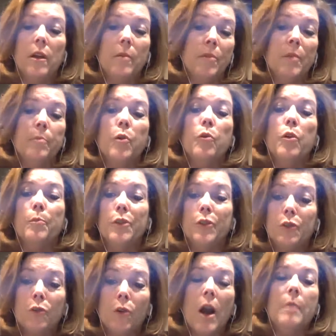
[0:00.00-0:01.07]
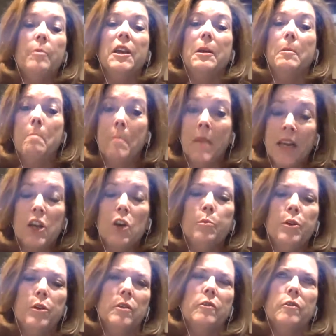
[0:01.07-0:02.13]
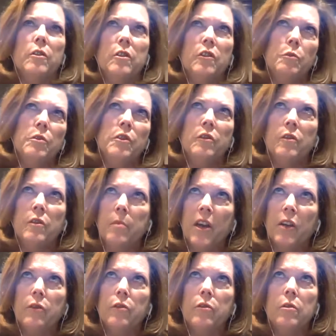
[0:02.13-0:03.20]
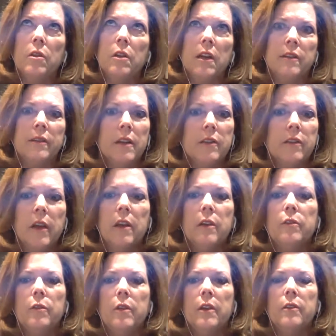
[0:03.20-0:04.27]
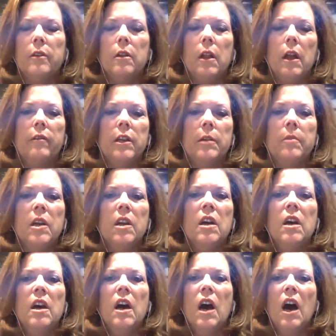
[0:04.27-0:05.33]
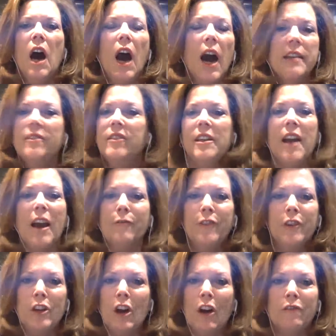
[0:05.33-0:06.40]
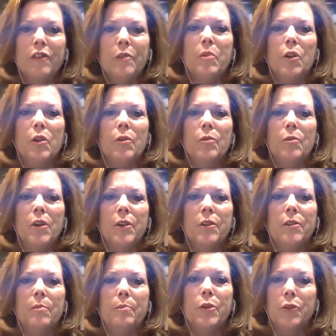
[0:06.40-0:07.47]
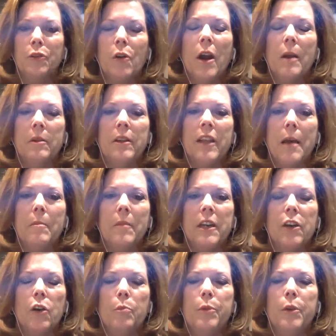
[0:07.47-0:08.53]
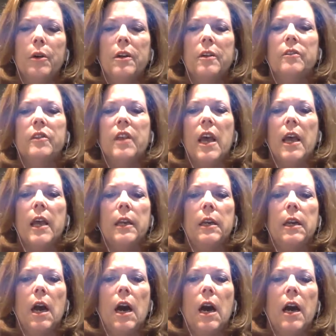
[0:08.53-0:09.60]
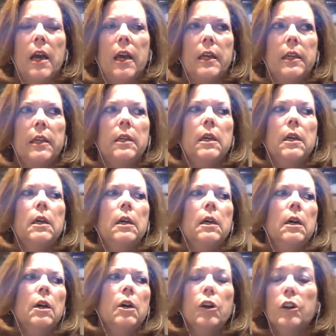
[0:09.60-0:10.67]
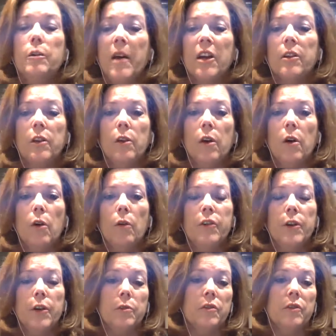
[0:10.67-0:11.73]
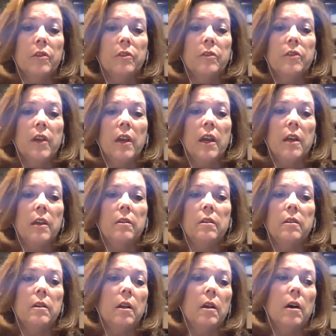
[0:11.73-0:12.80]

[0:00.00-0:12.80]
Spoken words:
people were prescribing many opioids. So this was about 2010, 2011. I did not feel comfortable with prescribing that many opioids. And I heard about the overdoses, and